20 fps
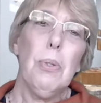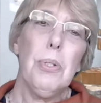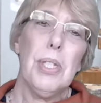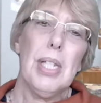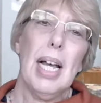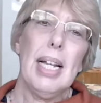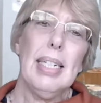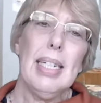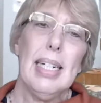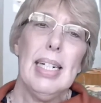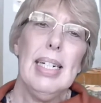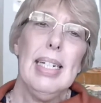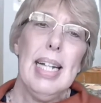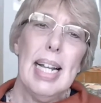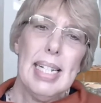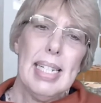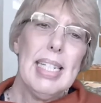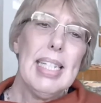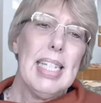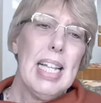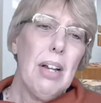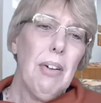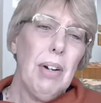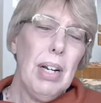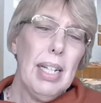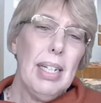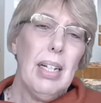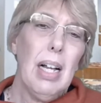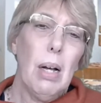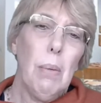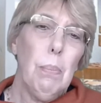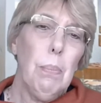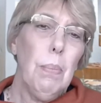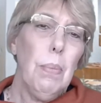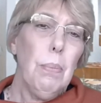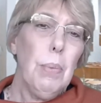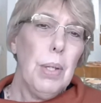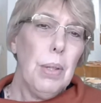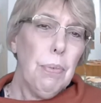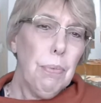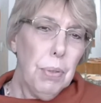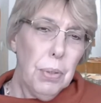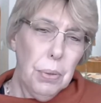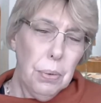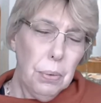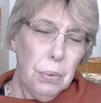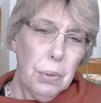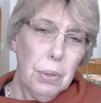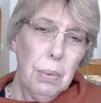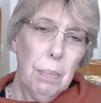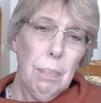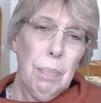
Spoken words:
that didn't necessarily come with food.